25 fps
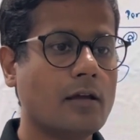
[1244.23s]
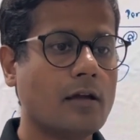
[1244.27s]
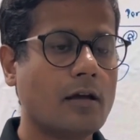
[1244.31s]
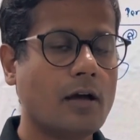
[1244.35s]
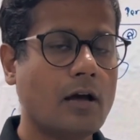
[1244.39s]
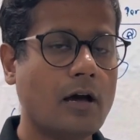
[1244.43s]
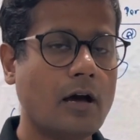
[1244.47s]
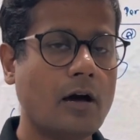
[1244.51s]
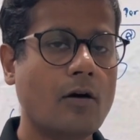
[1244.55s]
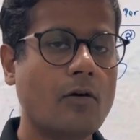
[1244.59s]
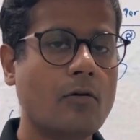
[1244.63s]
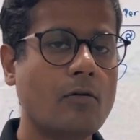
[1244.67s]

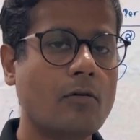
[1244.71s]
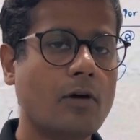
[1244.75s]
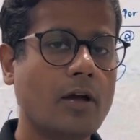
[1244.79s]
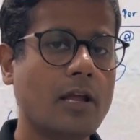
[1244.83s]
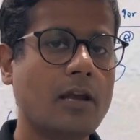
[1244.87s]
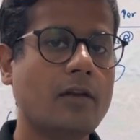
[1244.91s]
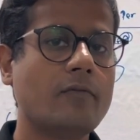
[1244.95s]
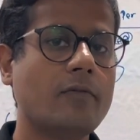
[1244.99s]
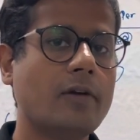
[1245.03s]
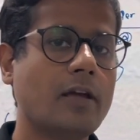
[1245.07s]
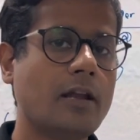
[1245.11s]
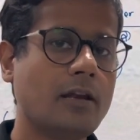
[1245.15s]
how
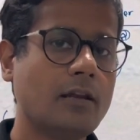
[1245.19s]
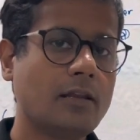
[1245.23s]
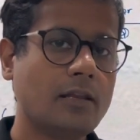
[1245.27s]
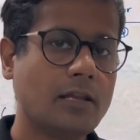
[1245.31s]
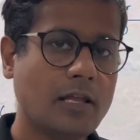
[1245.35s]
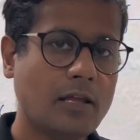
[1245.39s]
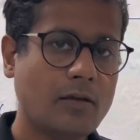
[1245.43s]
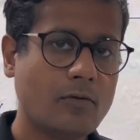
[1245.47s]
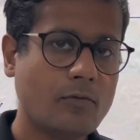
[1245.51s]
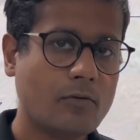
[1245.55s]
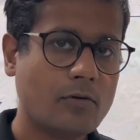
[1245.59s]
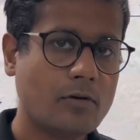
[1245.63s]
and when
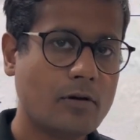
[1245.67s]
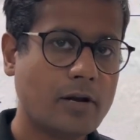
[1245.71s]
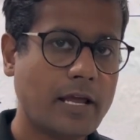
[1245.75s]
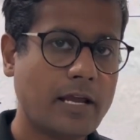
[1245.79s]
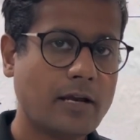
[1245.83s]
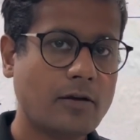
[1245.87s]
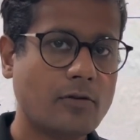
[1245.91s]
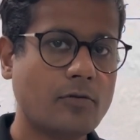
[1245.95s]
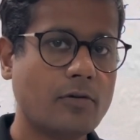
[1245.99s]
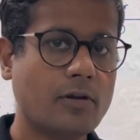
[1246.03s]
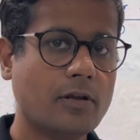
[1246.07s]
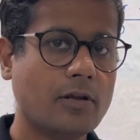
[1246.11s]
they would
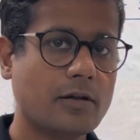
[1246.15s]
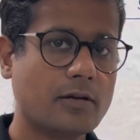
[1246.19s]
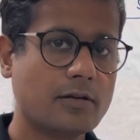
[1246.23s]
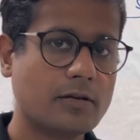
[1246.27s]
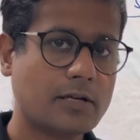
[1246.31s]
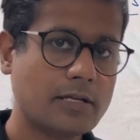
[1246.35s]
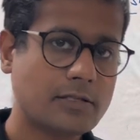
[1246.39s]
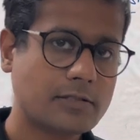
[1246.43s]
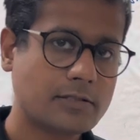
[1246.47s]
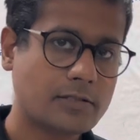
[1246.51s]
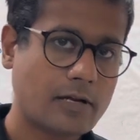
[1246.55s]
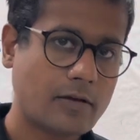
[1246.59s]
like to
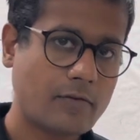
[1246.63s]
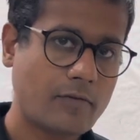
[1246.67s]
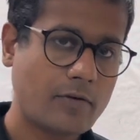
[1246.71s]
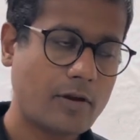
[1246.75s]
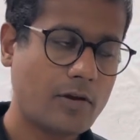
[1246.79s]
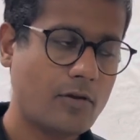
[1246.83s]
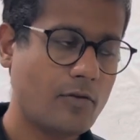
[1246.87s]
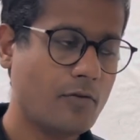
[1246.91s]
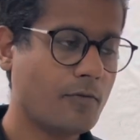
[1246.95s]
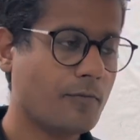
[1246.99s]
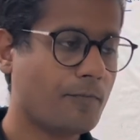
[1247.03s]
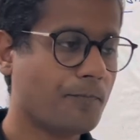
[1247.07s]
recognize
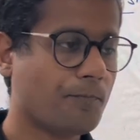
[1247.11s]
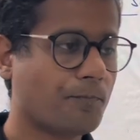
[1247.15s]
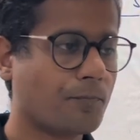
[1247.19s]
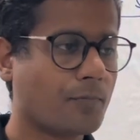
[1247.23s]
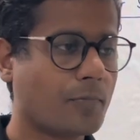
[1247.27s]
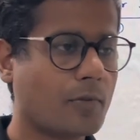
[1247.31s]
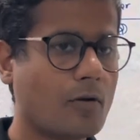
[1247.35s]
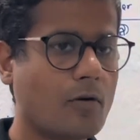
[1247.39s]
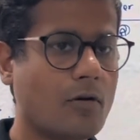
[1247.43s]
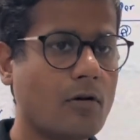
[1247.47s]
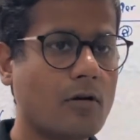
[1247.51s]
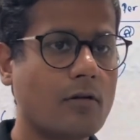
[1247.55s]
revenue,
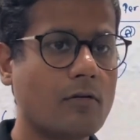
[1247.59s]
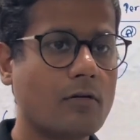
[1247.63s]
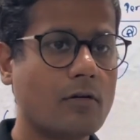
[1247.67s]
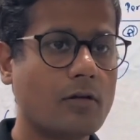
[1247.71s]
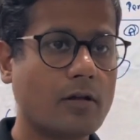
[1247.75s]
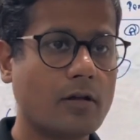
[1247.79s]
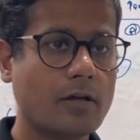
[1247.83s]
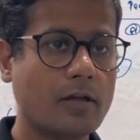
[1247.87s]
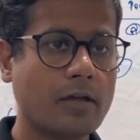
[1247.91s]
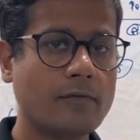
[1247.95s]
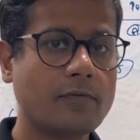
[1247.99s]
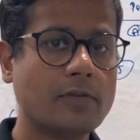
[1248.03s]
or
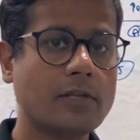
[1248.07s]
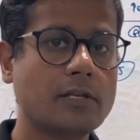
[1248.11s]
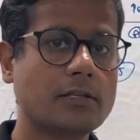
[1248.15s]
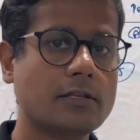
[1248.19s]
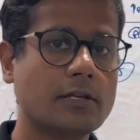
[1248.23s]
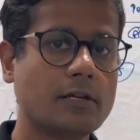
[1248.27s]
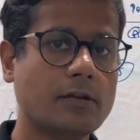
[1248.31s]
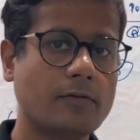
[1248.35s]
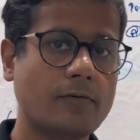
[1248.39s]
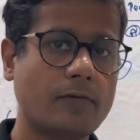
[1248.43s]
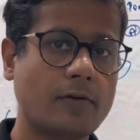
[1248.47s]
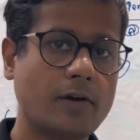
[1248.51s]
if there's
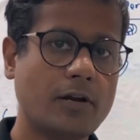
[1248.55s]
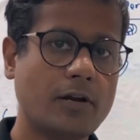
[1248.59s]
a